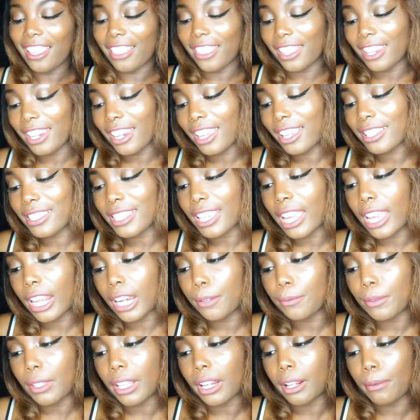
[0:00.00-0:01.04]
The next
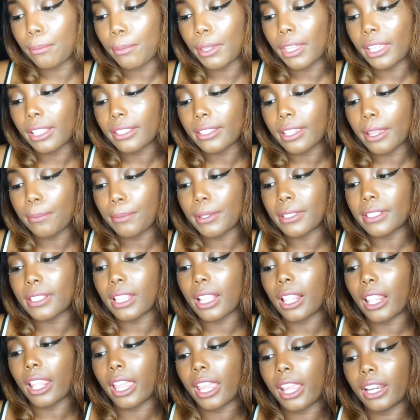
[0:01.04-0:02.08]
item that I picked up is
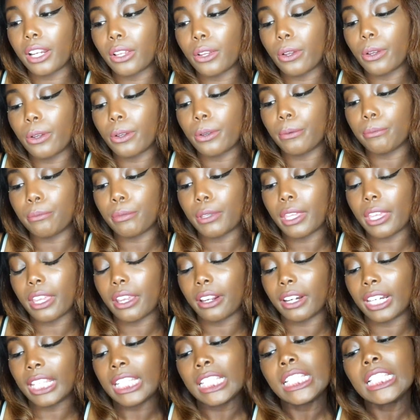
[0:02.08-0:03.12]
the Lancome
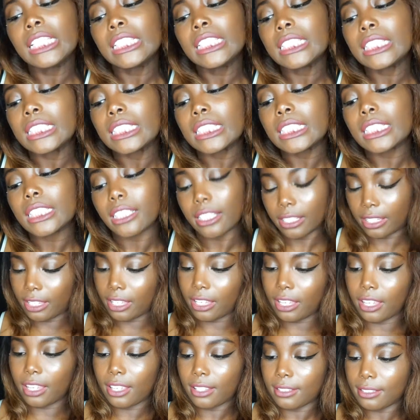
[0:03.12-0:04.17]
Paris.
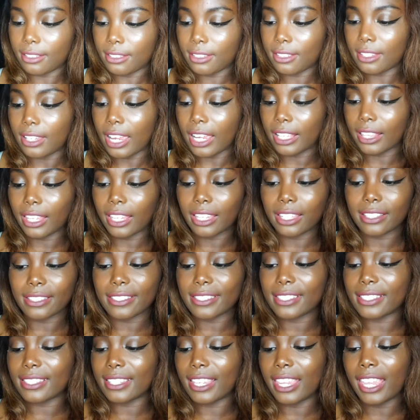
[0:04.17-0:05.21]
I think
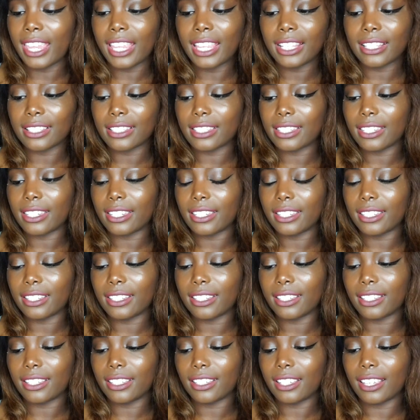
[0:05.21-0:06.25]
it's Tint
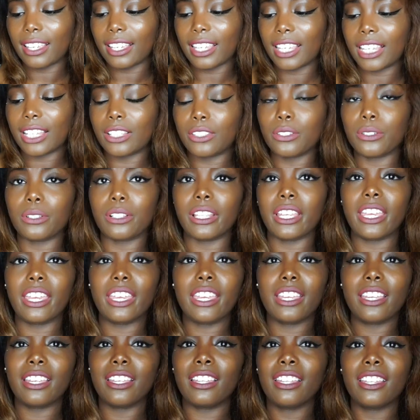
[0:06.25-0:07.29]

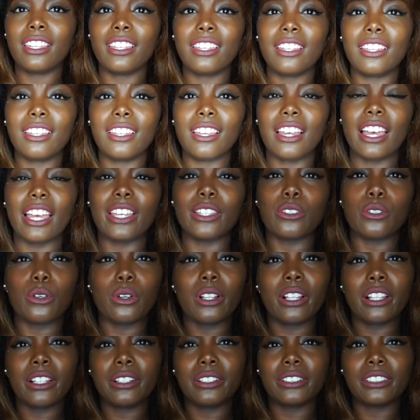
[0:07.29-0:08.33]
Idole.
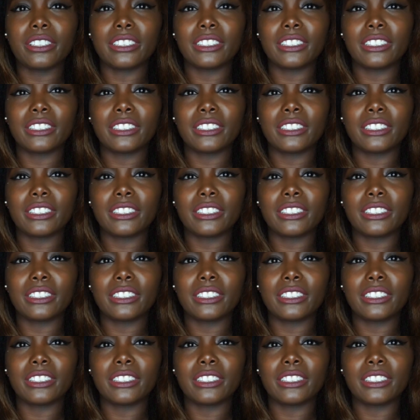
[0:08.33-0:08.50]
Idol.